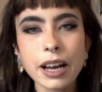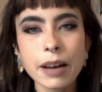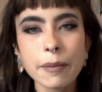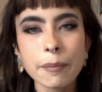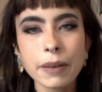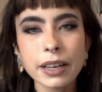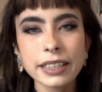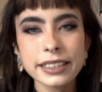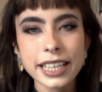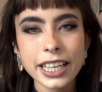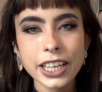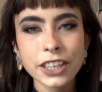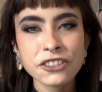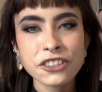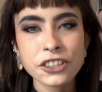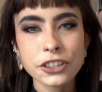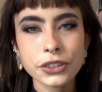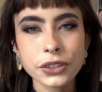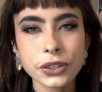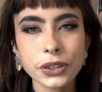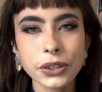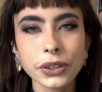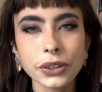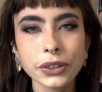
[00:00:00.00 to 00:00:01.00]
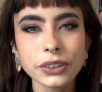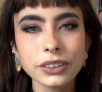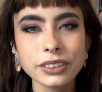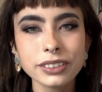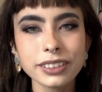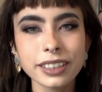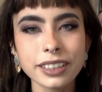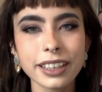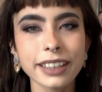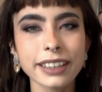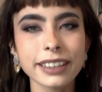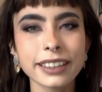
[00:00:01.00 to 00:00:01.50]
my secondary school,
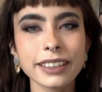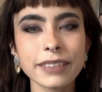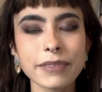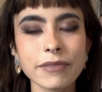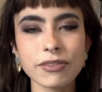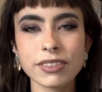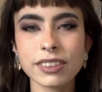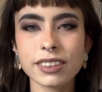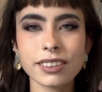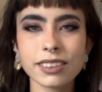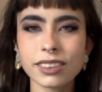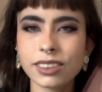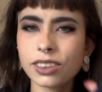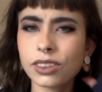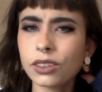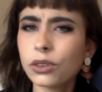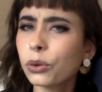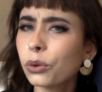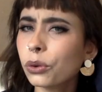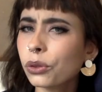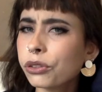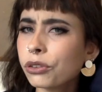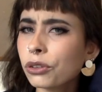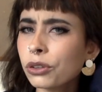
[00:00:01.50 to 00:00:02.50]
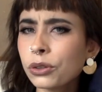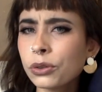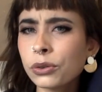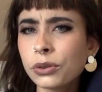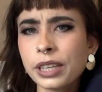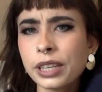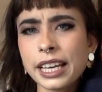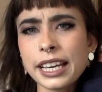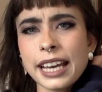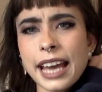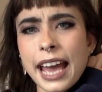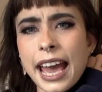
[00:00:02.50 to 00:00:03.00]
like all through
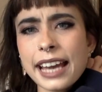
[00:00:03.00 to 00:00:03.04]
year